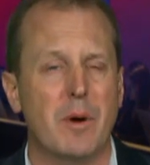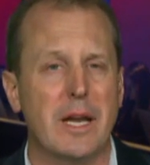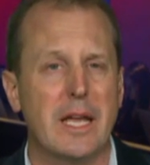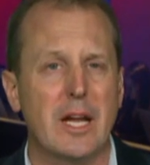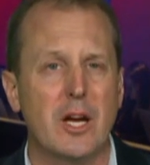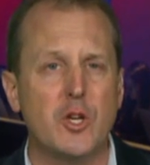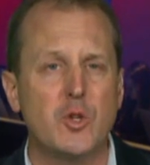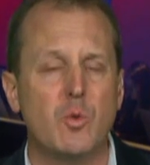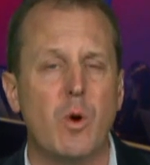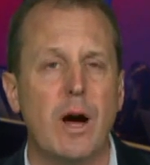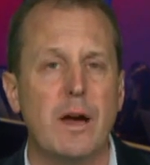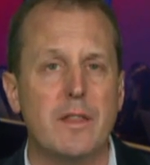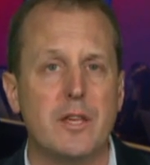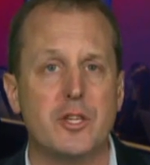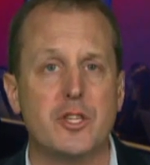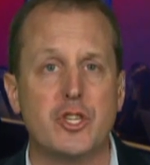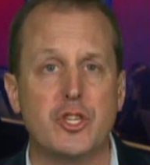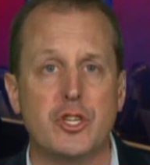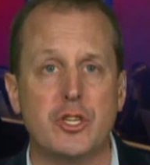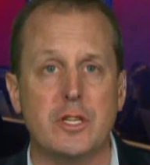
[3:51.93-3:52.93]
But here's why
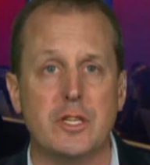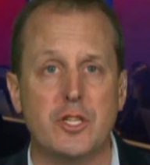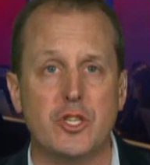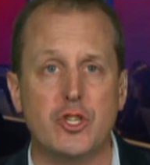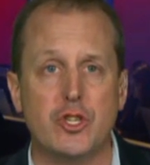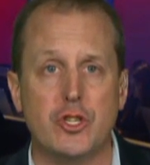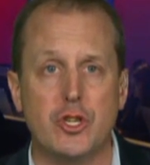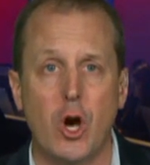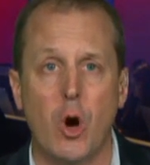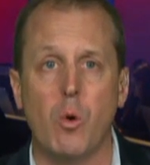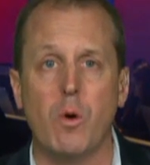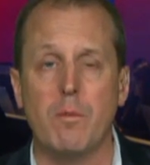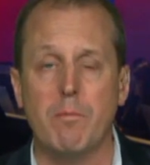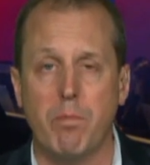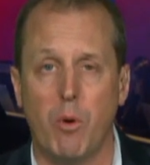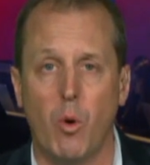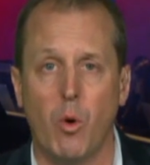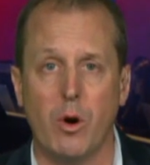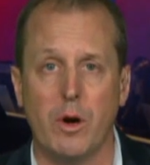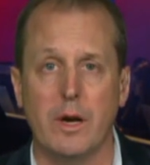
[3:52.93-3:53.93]
this is so
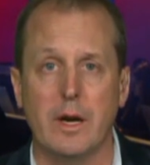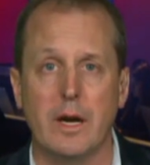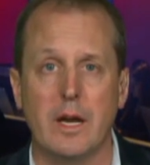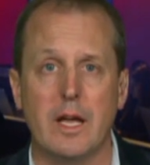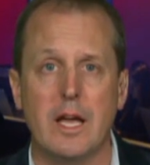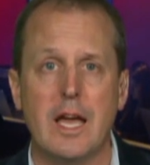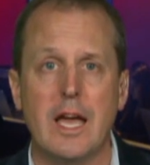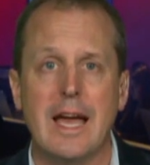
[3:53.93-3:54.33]
important